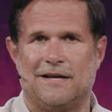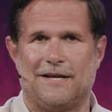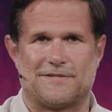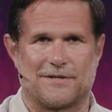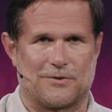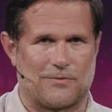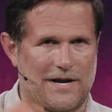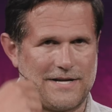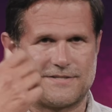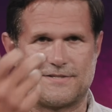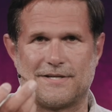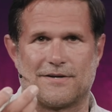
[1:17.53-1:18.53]
It's a
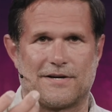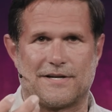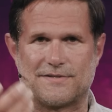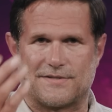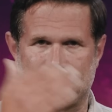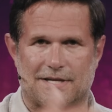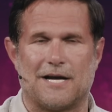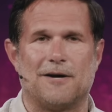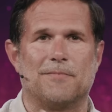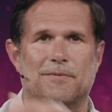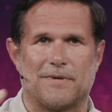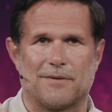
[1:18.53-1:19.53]
great series to
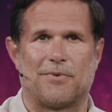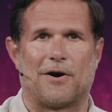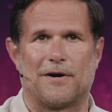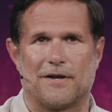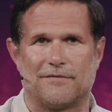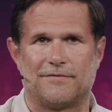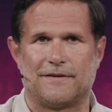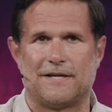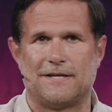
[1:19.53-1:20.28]
come and be a part of.